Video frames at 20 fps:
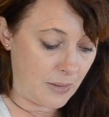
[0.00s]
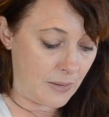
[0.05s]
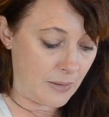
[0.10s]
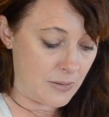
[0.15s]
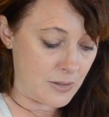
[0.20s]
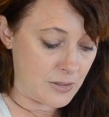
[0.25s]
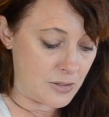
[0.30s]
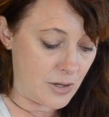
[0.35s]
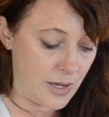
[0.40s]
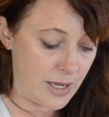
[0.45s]

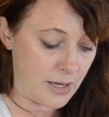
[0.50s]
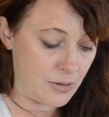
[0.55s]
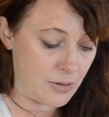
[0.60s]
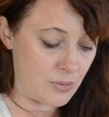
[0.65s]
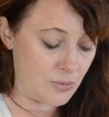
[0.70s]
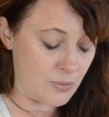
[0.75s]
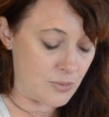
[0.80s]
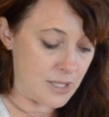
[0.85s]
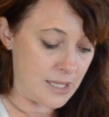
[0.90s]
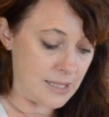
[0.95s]
The
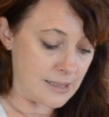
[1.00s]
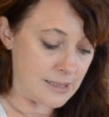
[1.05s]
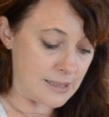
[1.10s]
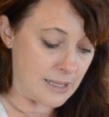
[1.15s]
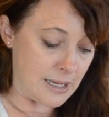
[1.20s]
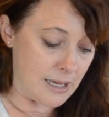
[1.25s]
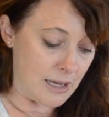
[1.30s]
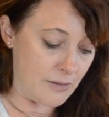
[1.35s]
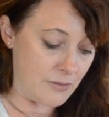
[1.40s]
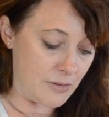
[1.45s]
diagonal tends to
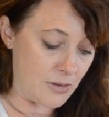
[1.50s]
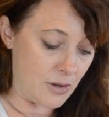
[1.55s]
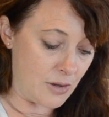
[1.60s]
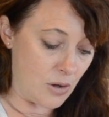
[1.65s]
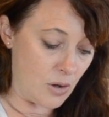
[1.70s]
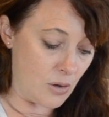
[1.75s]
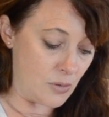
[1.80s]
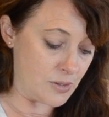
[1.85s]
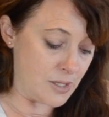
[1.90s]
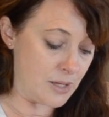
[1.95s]
cover the
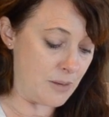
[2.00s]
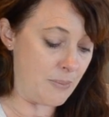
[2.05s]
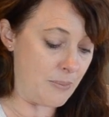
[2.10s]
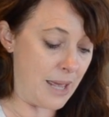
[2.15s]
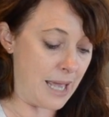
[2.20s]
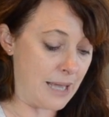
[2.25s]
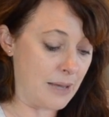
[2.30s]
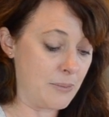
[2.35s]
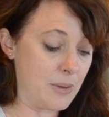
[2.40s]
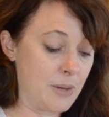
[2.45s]
holes at the
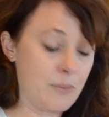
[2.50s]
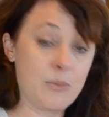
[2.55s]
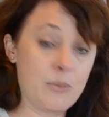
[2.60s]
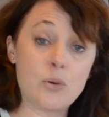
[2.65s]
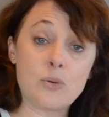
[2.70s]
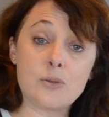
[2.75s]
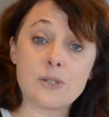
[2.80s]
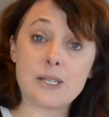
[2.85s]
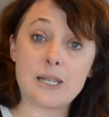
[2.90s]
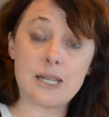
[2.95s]
back a bit
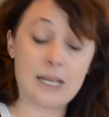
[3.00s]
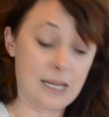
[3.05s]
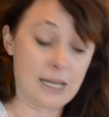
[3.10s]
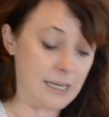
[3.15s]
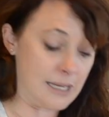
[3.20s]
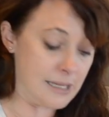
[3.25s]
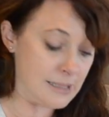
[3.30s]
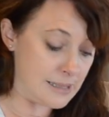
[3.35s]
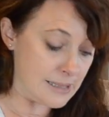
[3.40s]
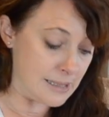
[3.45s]
more, so you get
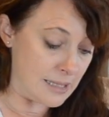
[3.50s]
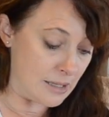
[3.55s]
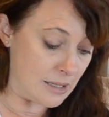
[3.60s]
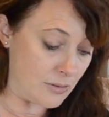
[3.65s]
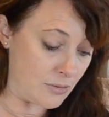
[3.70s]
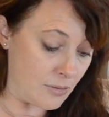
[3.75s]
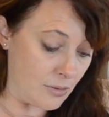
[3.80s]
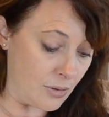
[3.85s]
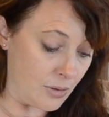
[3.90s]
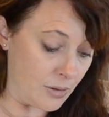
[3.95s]
less
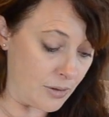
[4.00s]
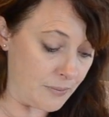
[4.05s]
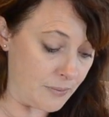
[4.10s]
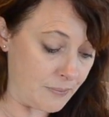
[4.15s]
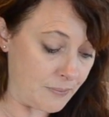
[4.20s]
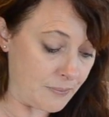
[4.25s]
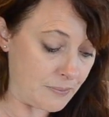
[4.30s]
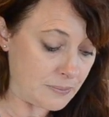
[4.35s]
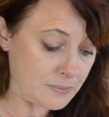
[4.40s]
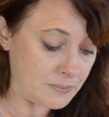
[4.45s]
see-through.
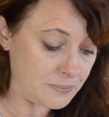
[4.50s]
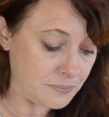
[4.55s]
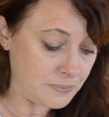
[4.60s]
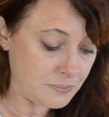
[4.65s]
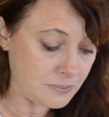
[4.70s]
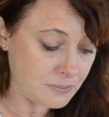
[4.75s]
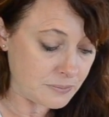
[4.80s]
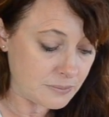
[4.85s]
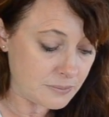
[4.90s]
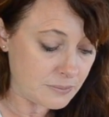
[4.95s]

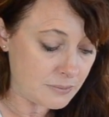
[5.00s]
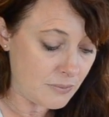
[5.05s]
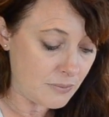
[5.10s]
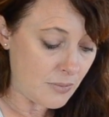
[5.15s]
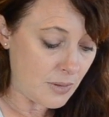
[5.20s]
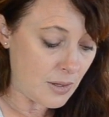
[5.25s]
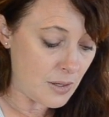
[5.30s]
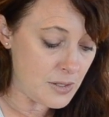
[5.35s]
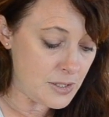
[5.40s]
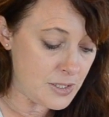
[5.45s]

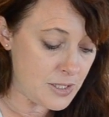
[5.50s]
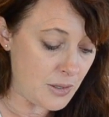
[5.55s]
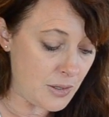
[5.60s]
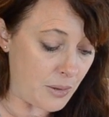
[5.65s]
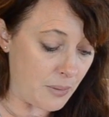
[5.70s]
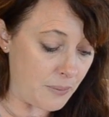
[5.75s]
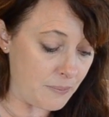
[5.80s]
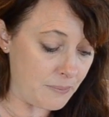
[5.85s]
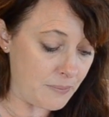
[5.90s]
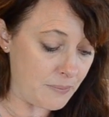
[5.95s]
So
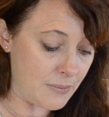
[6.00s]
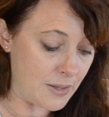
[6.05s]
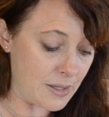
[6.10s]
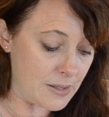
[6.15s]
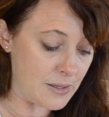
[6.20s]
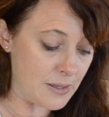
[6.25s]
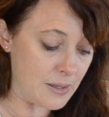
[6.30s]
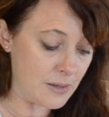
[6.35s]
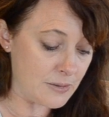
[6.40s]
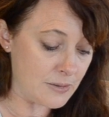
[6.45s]
anyway,
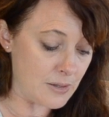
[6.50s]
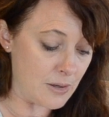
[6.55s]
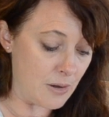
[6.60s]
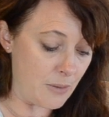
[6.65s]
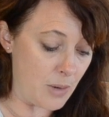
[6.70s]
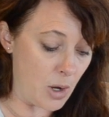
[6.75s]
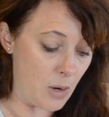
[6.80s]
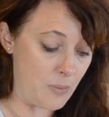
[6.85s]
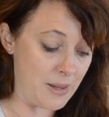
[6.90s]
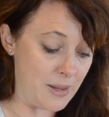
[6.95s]

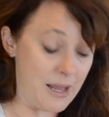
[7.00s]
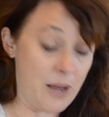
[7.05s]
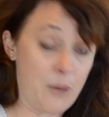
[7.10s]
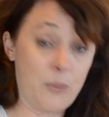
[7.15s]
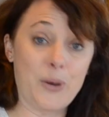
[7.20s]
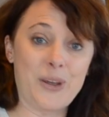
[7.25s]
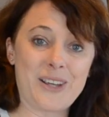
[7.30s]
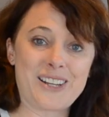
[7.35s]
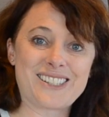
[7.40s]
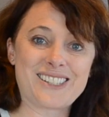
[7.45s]
I'm hoping that
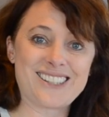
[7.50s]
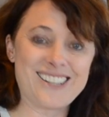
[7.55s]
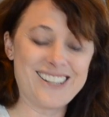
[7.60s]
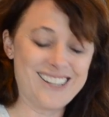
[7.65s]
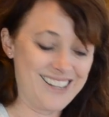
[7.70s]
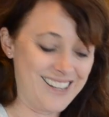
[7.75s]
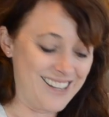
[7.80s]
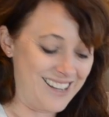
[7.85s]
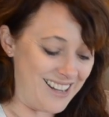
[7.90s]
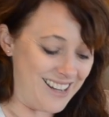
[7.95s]
works.
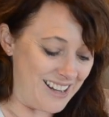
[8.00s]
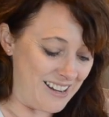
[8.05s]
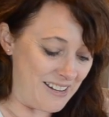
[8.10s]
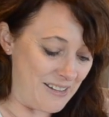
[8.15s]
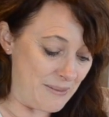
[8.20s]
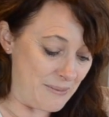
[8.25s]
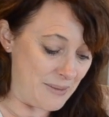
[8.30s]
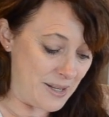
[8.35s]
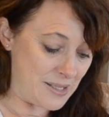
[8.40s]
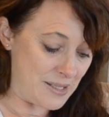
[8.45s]

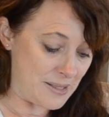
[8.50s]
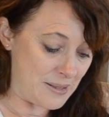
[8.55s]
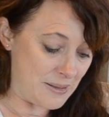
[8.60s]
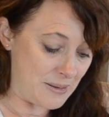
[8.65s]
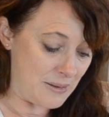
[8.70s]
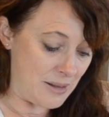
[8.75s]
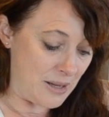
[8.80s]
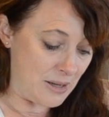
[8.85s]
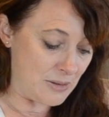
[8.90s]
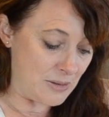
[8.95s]

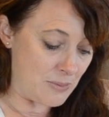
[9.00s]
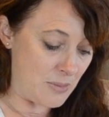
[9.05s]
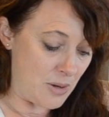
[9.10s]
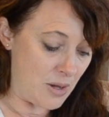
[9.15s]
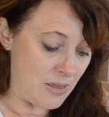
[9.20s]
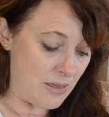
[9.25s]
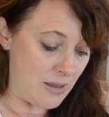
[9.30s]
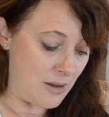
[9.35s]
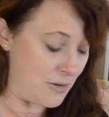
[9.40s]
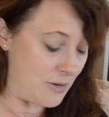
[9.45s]
That's
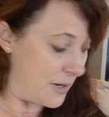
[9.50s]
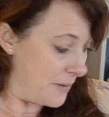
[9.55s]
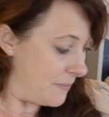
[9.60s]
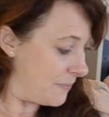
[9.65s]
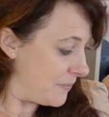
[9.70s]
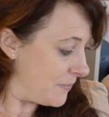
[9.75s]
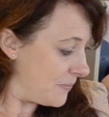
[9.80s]
my theory.